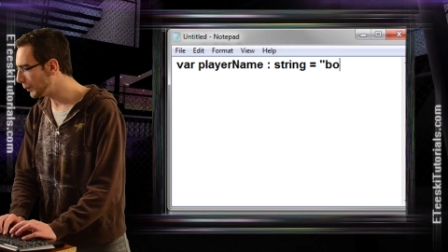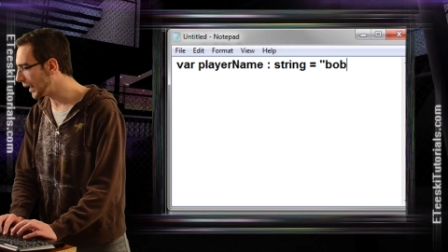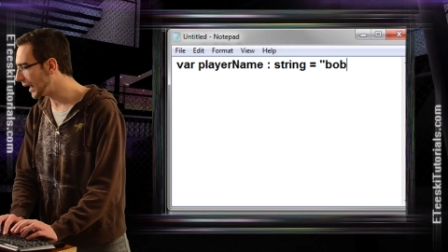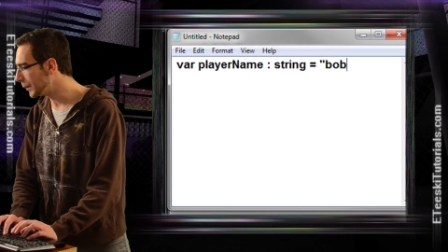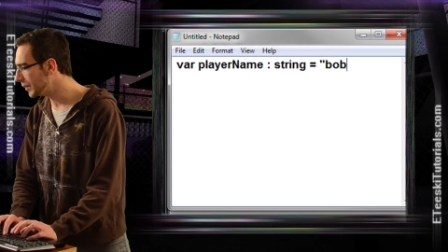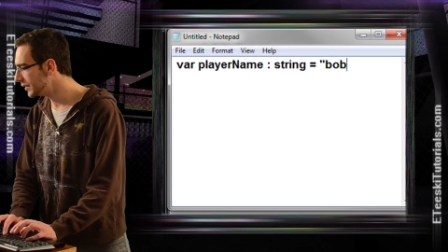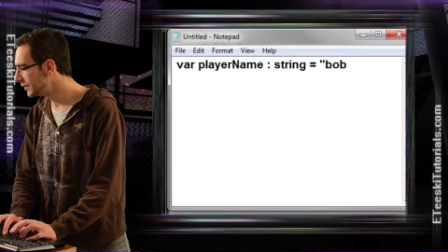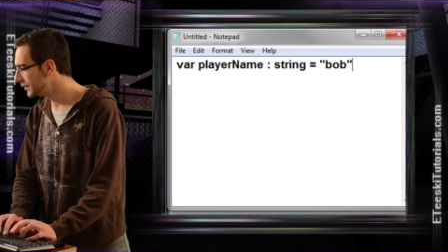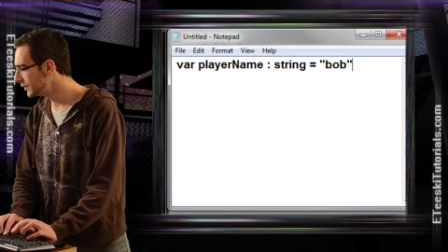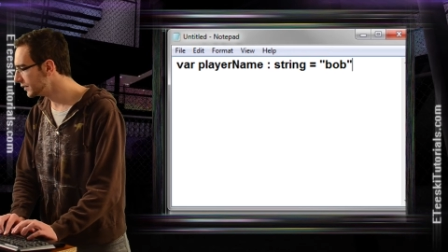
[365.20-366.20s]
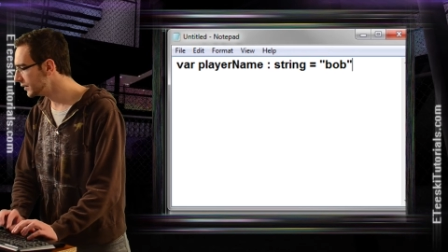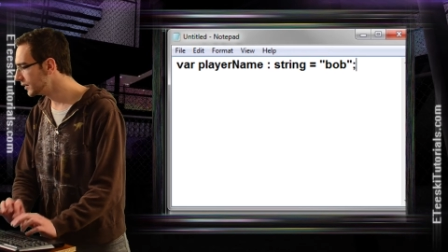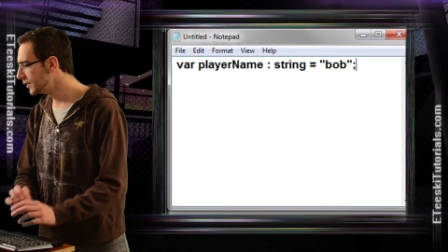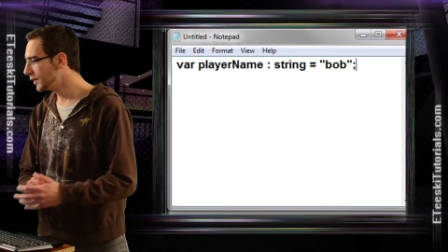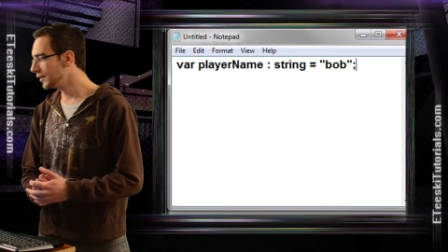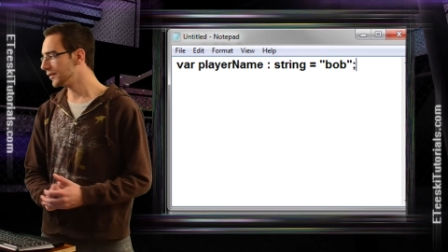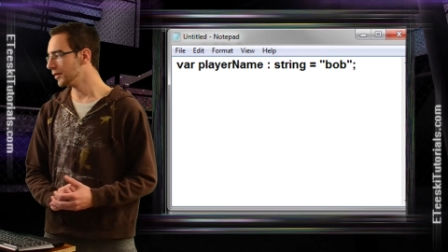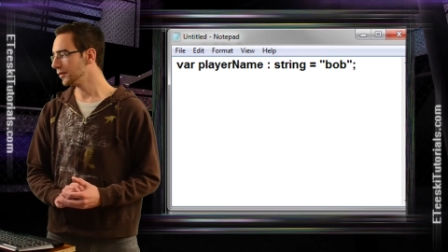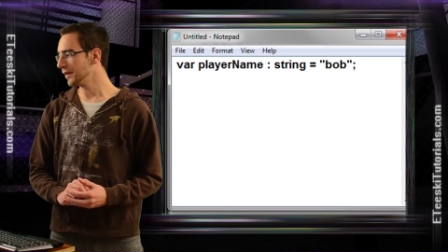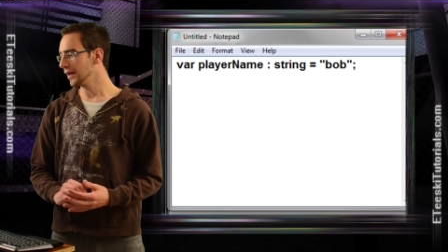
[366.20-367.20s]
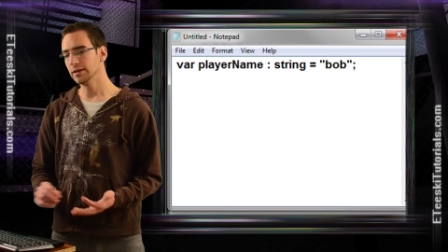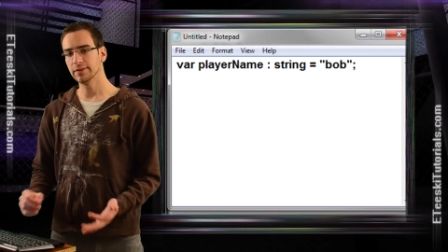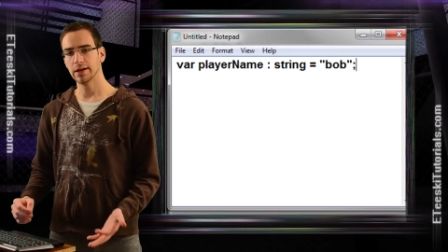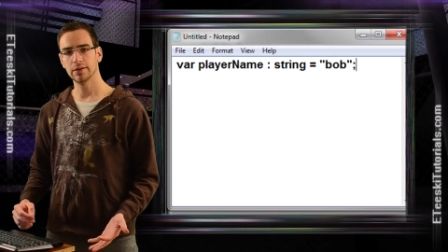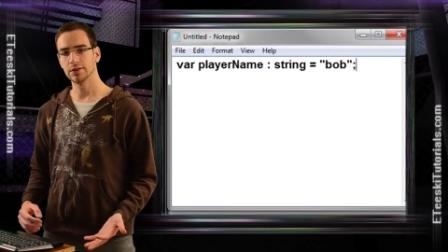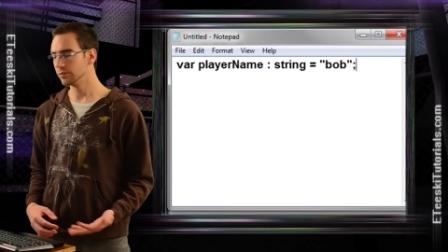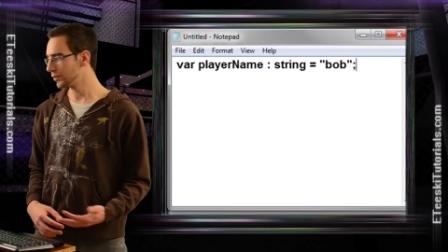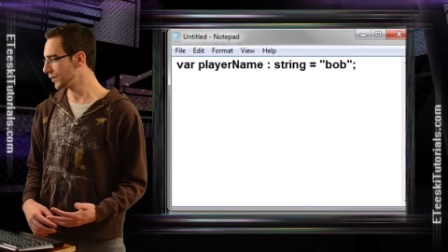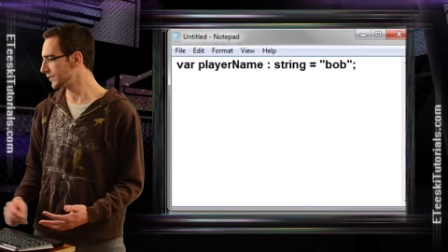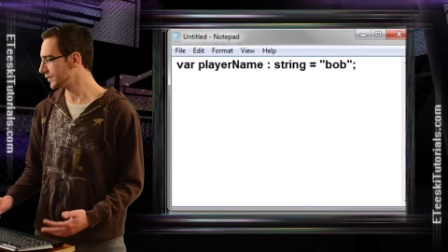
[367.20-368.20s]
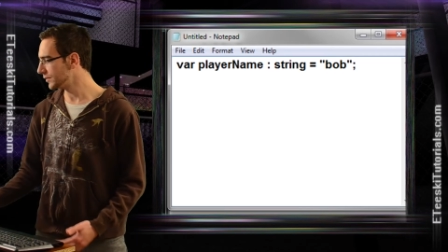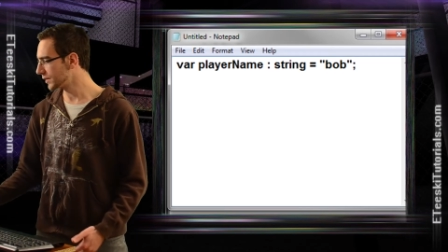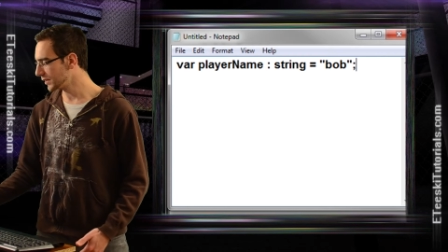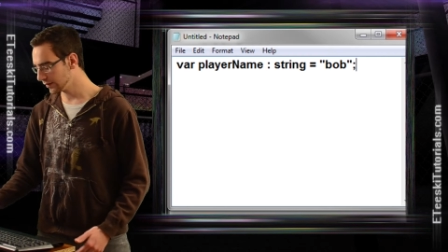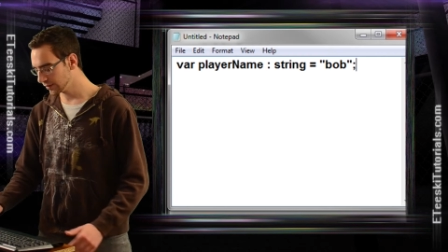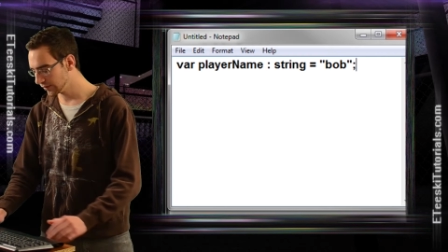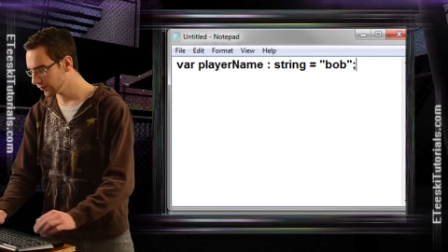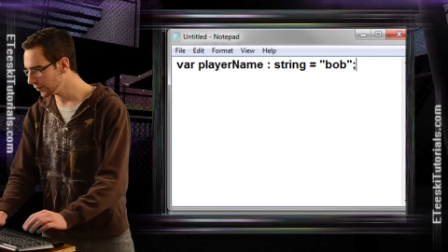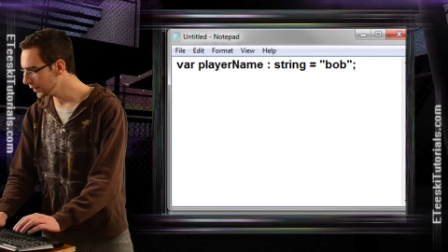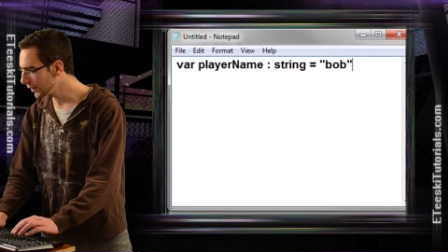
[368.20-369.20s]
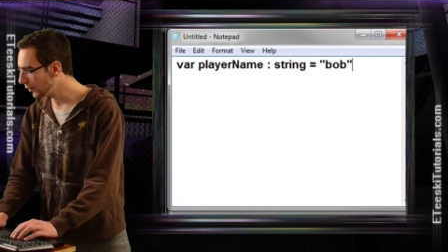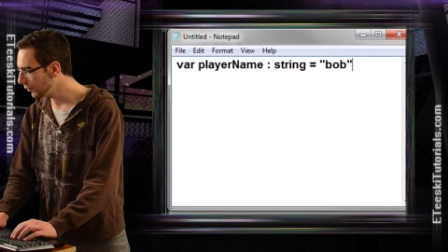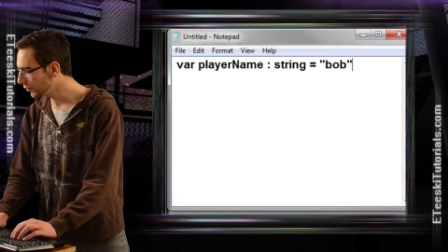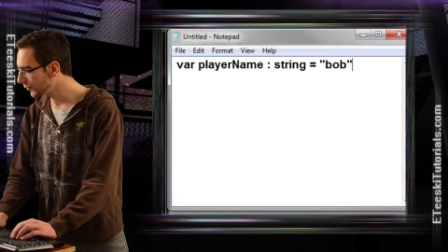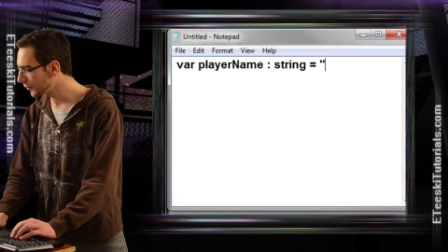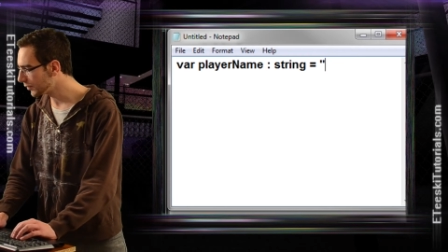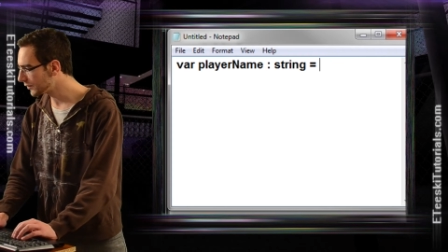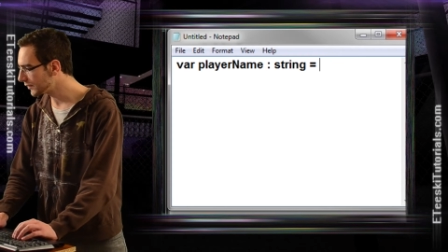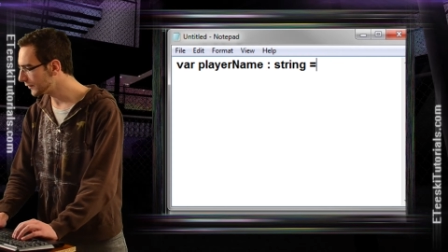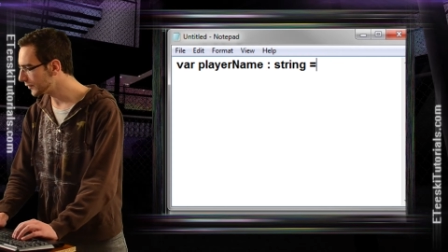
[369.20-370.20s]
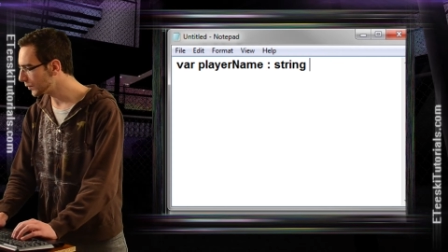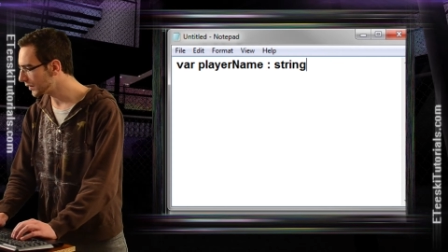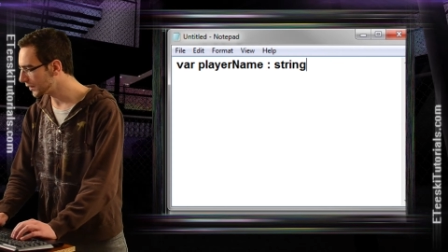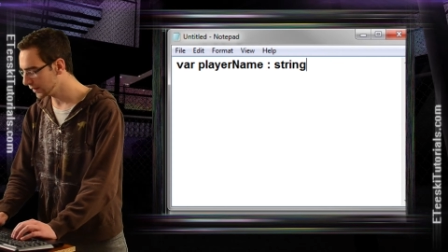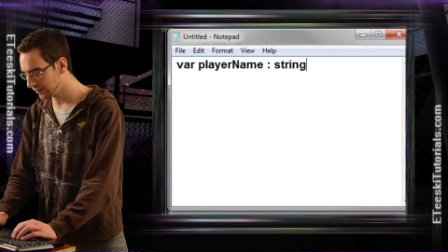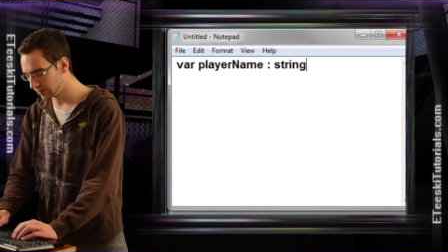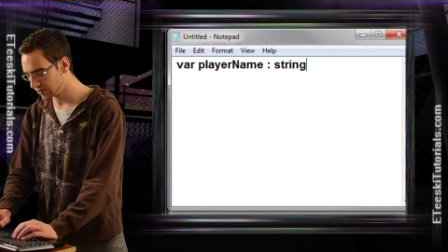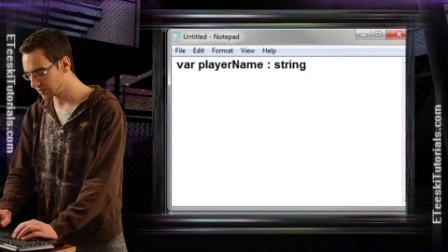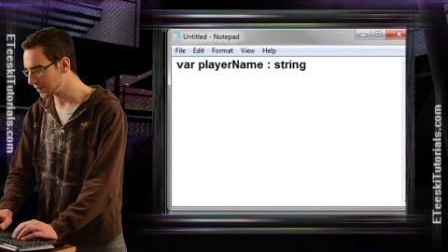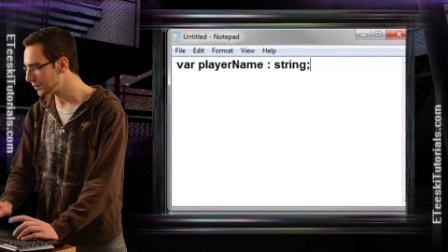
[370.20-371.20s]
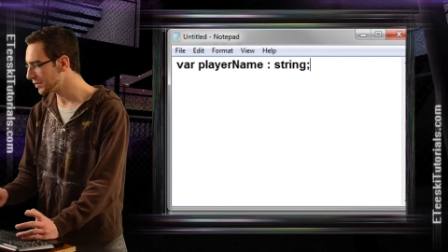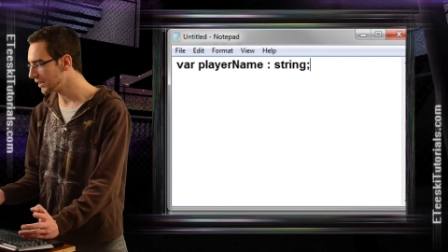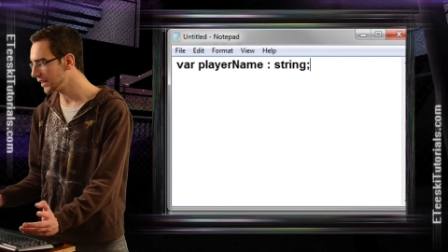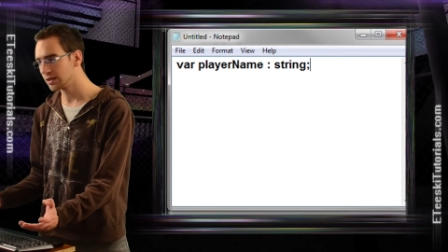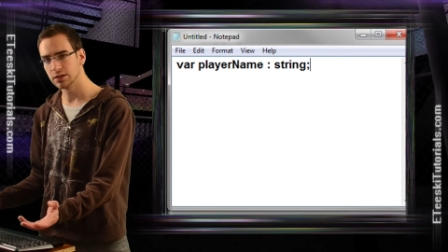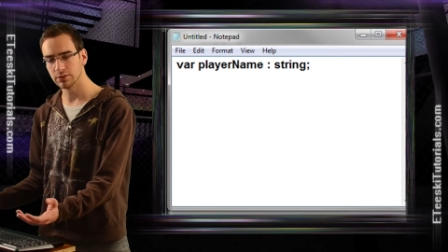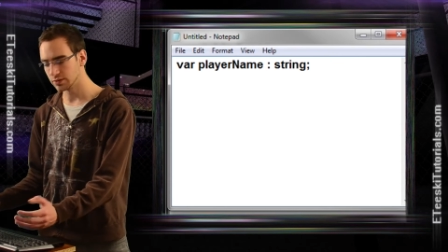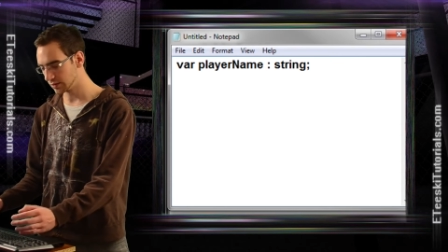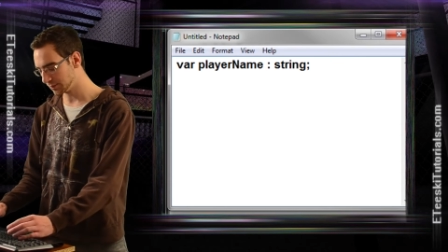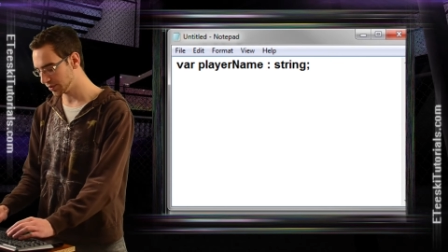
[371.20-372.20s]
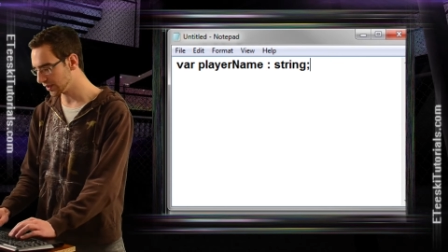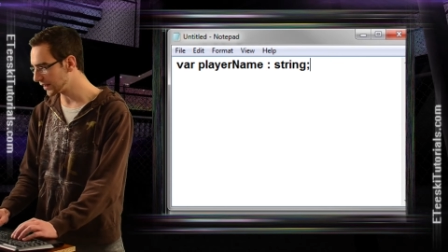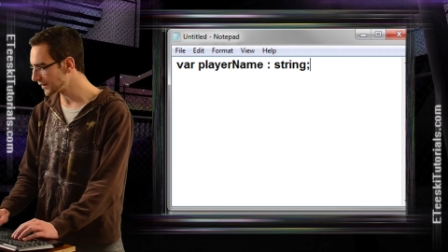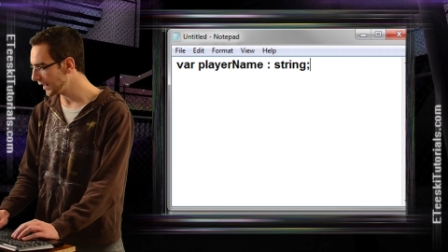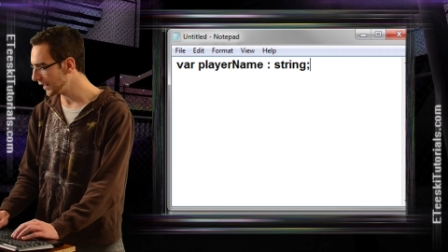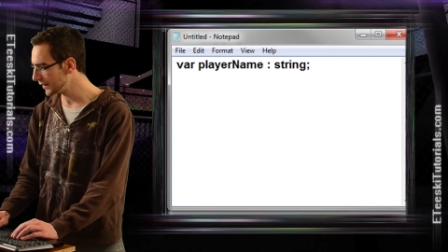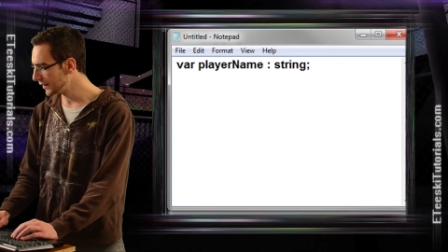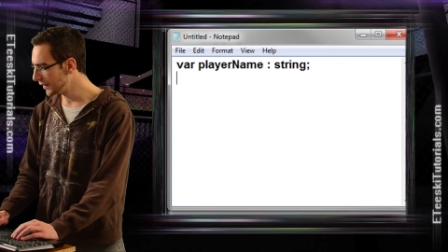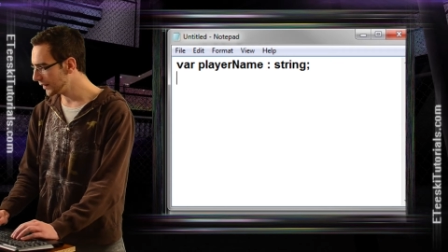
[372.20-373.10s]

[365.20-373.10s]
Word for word: bob. So that is how you would want to declare the string, or of course, if you want it to just be blank, you can put it like that.